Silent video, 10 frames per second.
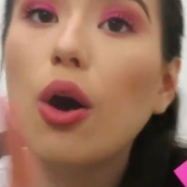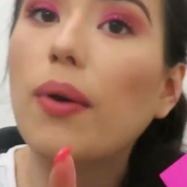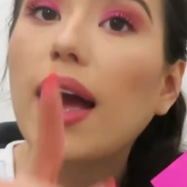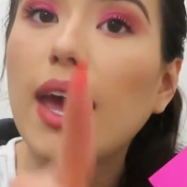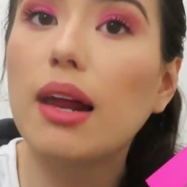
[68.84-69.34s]

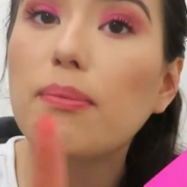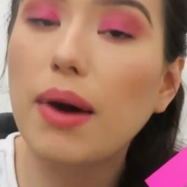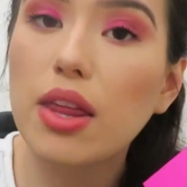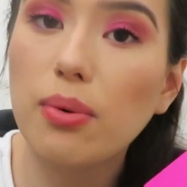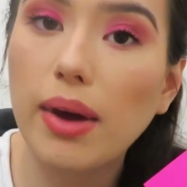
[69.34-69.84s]
Oh, and
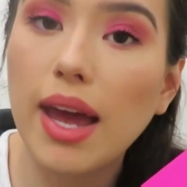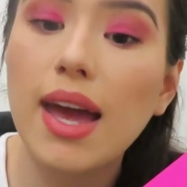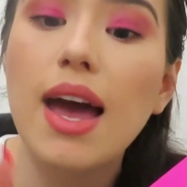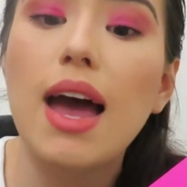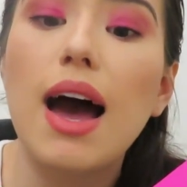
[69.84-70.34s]
by the
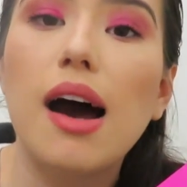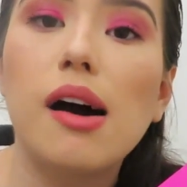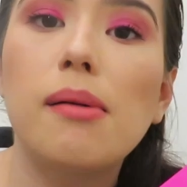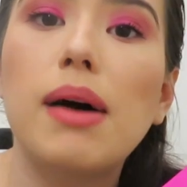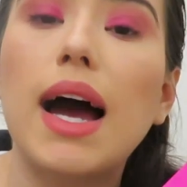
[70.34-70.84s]
way,
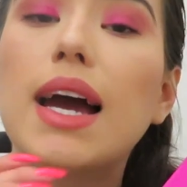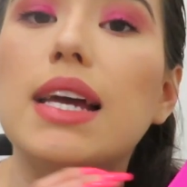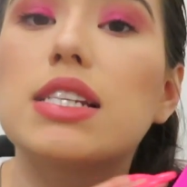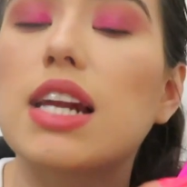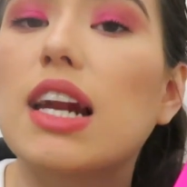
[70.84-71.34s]

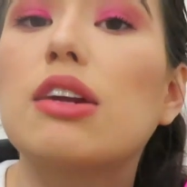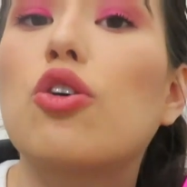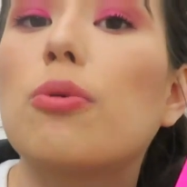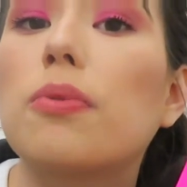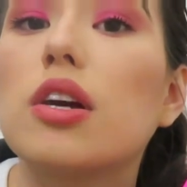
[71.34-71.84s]
I did not
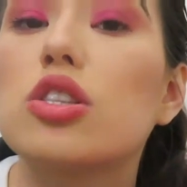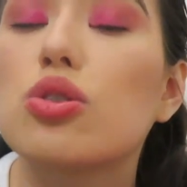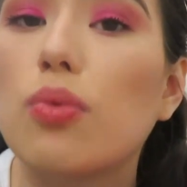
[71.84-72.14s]
incorporate